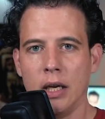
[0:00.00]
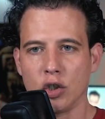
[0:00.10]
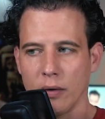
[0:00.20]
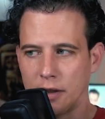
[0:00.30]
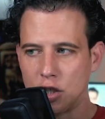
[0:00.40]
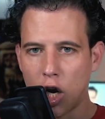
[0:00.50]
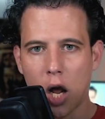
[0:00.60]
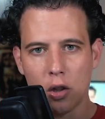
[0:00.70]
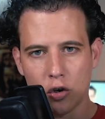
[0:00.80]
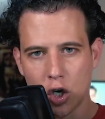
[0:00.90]
So if the
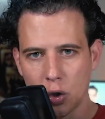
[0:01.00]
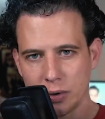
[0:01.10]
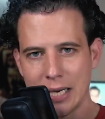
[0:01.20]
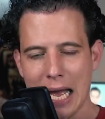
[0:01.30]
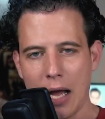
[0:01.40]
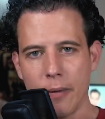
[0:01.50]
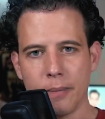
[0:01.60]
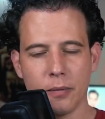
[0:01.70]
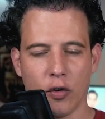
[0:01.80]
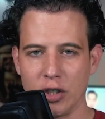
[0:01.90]
dollar goes
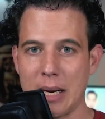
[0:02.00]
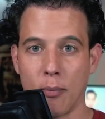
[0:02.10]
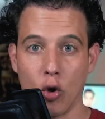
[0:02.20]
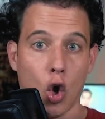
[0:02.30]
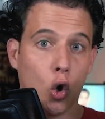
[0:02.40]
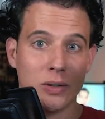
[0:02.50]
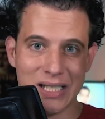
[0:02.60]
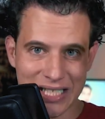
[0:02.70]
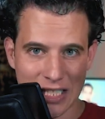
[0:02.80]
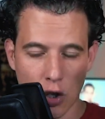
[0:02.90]
down, for example, gold
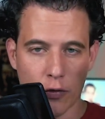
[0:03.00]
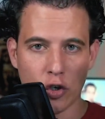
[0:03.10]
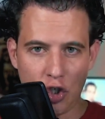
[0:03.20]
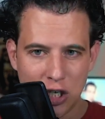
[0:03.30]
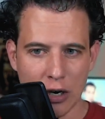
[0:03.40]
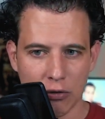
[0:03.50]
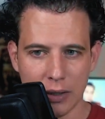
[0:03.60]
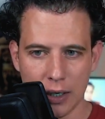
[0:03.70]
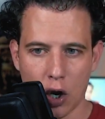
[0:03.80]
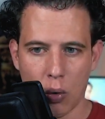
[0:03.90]
and silver
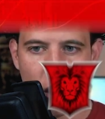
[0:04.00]
generally go